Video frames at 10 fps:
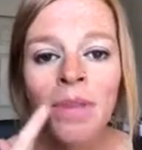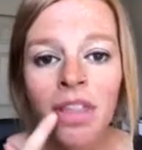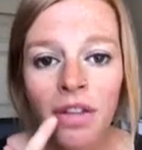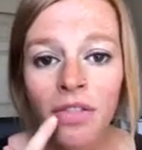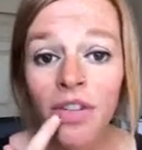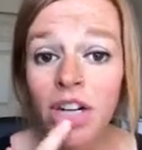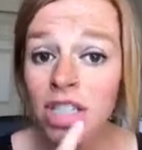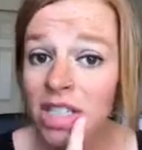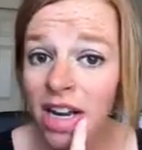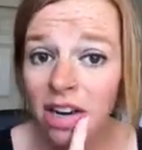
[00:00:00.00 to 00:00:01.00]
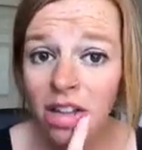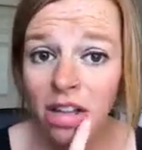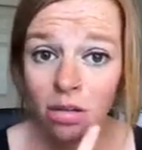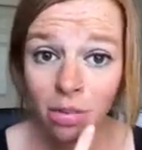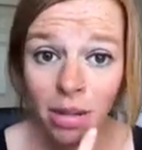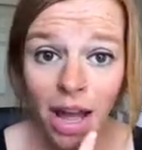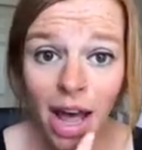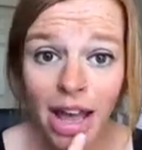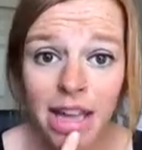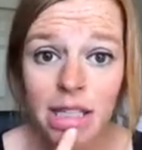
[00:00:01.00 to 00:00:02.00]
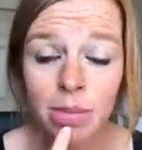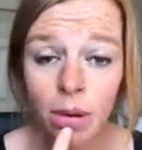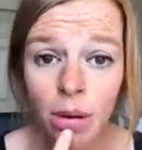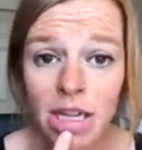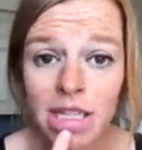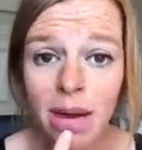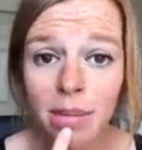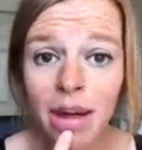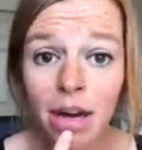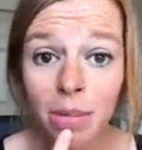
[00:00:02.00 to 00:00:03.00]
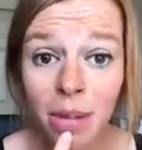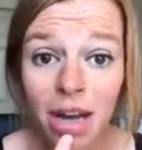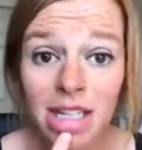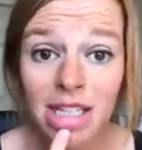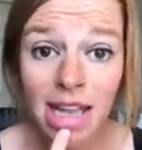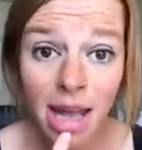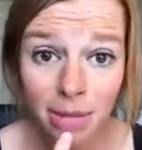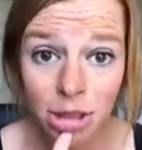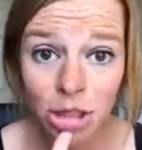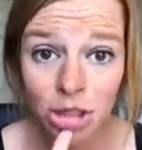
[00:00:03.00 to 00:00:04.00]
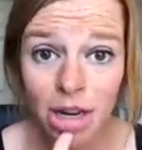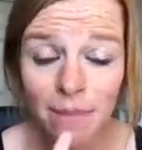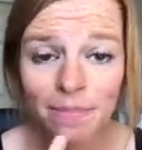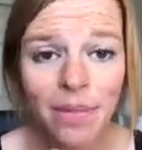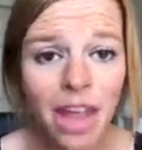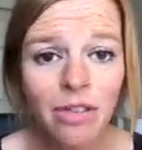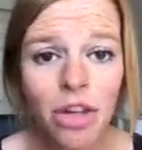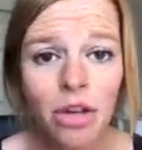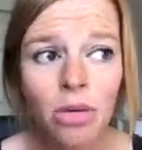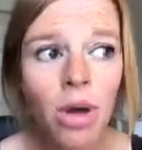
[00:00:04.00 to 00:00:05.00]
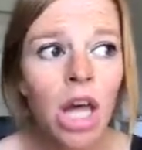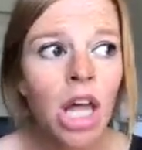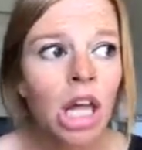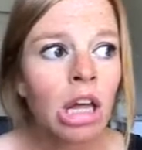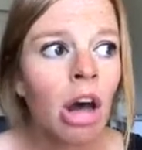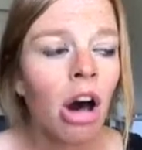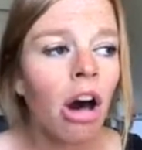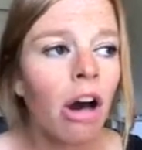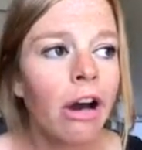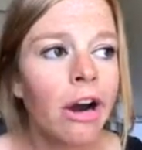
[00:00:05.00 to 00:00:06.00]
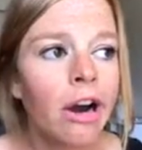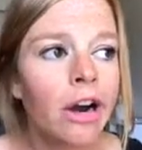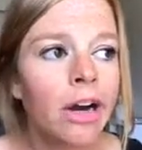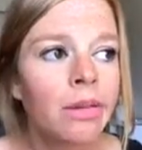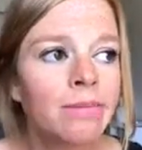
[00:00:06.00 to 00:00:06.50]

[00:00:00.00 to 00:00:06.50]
The first layer that you apply is broken down by your body's chemistry. If you are